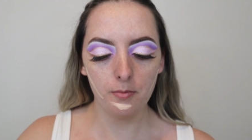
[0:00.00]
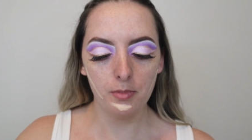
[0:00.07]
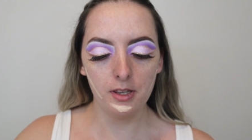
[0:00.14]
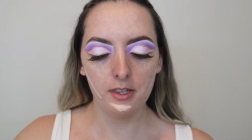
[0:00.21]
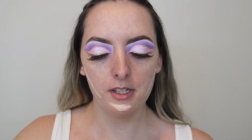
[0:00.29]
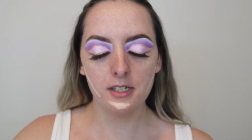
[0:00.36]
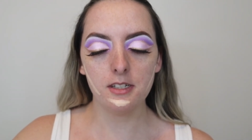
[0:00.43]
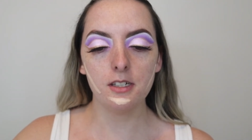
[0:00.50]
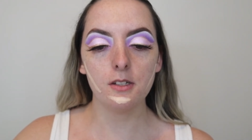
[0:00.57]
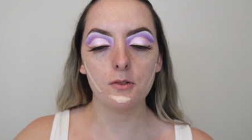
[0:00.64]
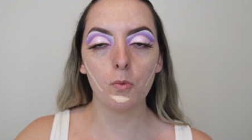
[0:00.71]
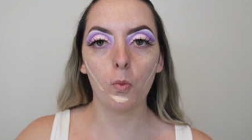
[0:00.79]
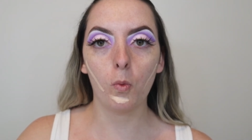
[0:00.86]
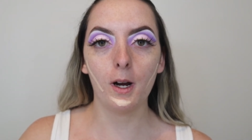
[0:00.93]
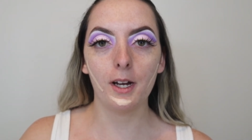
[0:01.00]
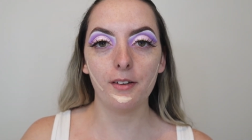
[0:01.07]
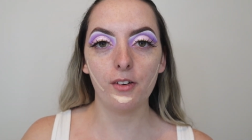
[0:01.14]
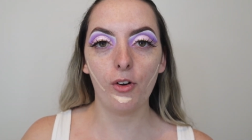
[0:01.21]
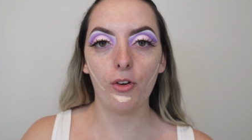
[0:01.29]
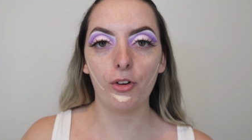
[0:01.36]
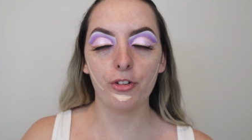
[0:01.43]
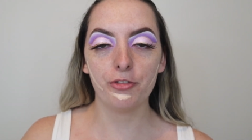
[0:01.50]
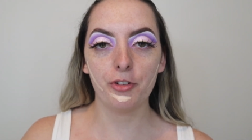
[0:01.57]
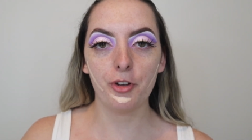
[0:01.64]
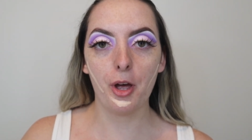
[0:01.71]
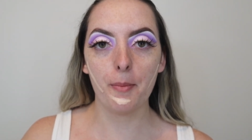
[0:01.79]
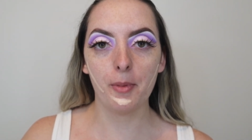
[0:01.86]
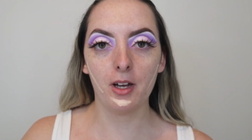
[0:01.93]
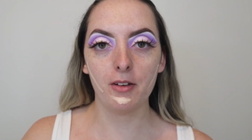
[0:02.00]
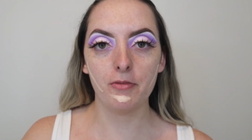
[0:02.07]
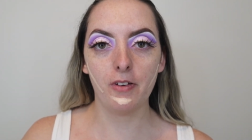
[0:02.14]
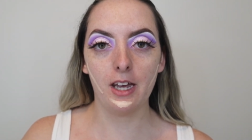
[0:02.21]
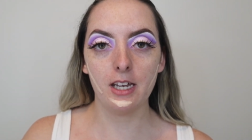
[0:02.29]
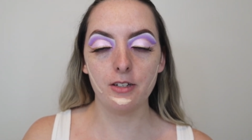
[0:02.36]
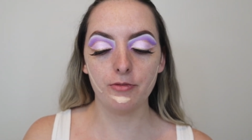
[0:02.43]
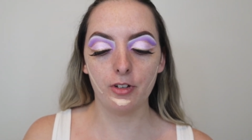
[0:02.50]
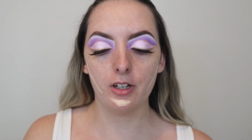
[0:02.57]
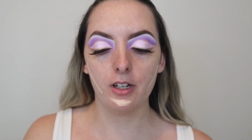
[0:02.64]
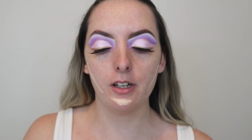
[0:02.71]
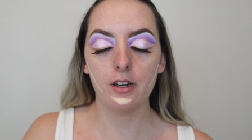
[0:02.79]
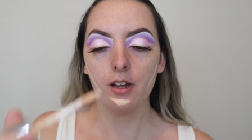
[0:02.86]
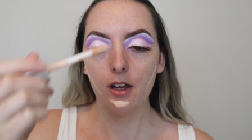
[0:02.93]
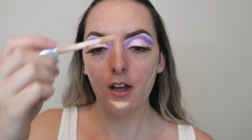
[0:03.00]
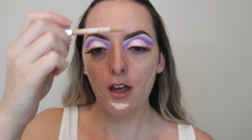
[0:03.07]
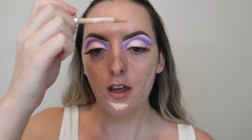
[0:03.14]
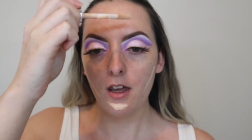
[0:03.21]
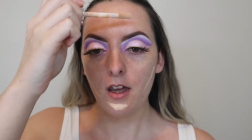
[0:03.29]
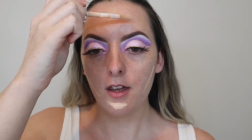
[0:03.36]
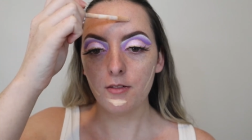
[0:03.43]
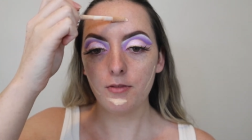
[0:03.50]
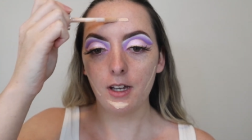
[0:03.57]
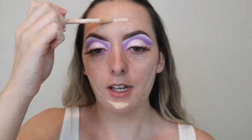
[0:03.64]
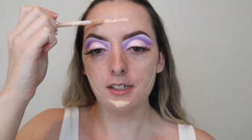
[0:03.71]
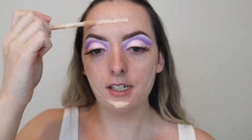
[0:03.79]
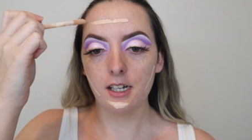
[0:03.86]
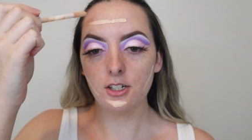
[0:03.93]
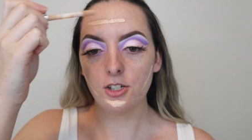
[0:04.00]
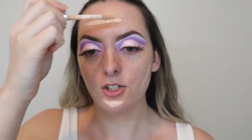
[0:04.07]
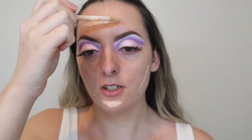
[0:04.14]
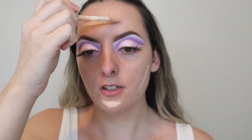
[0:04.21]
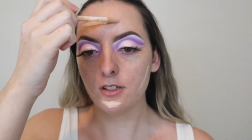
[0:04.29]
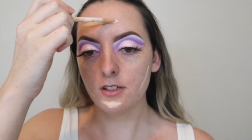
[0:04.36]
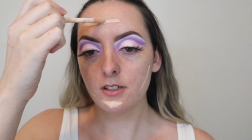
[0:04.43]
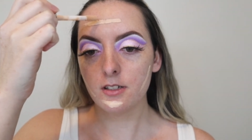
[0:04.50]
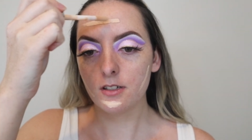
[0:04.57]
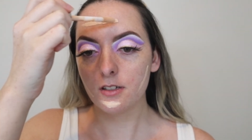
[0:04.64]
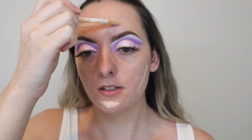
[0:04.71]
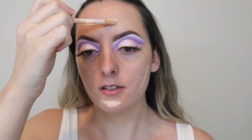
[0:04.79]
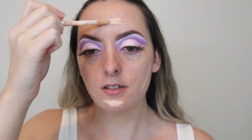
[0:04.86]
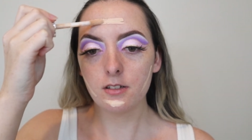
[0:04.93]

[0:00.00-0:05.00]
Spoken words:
but this is one of my favorite foundations.